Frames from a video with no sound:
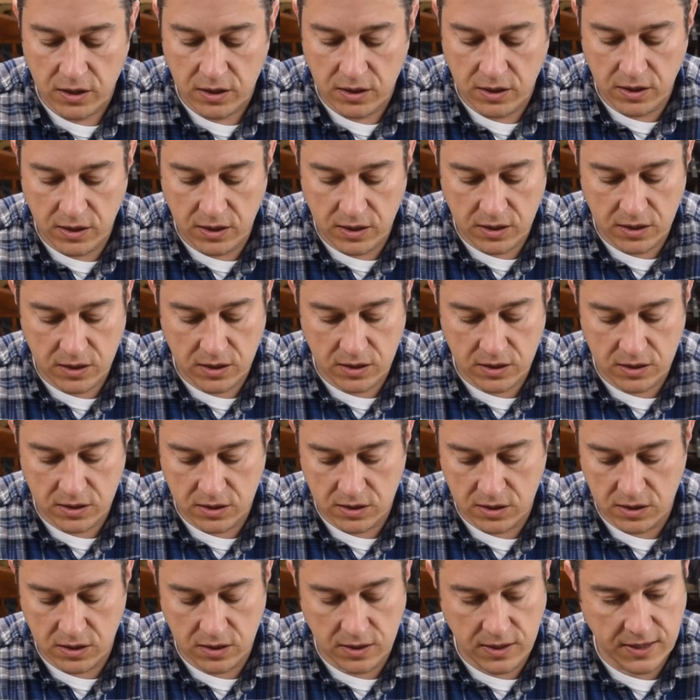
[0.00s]

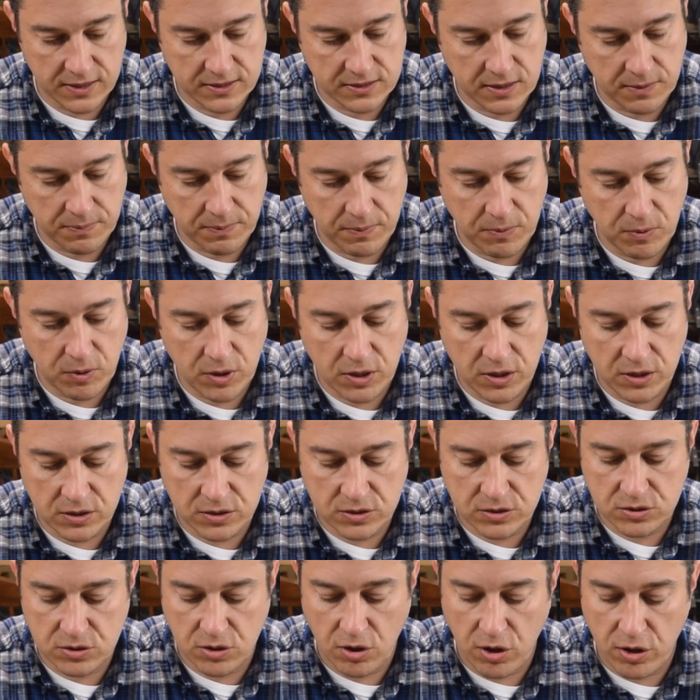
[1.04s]
and next up I'm going to
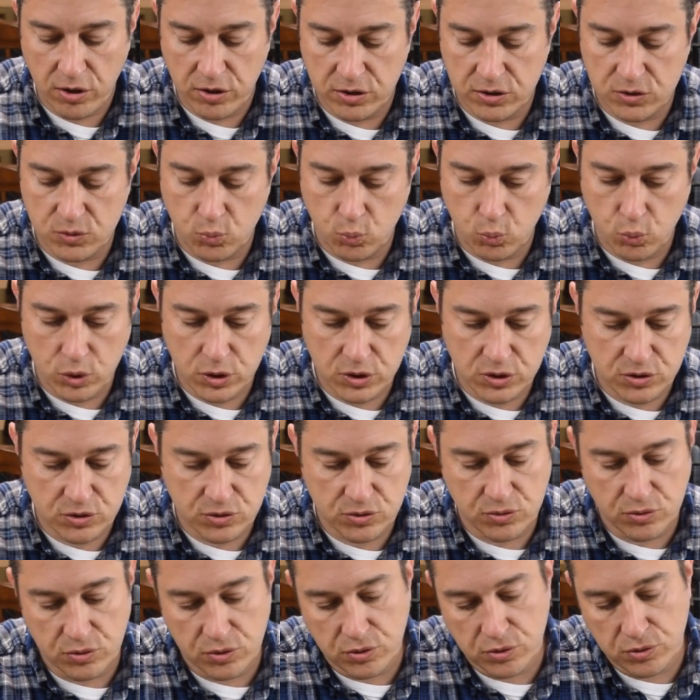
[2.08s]
install this wood
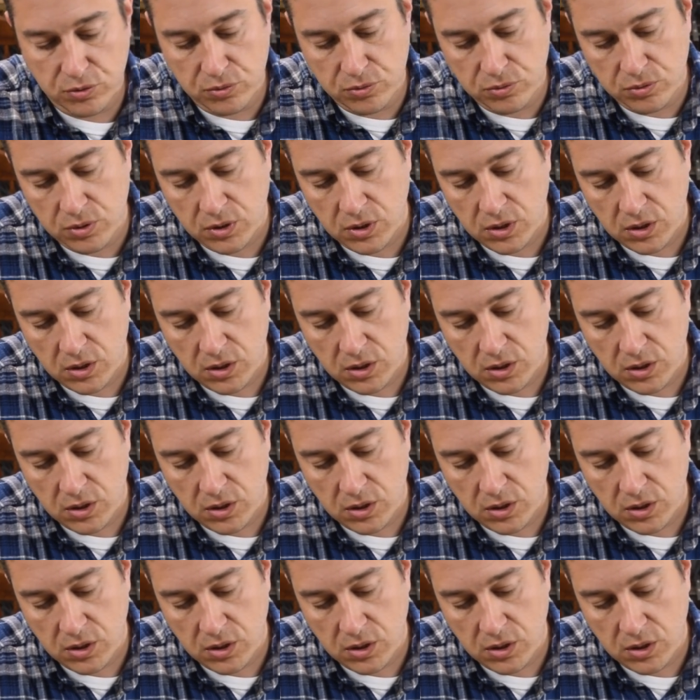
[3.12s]
screw,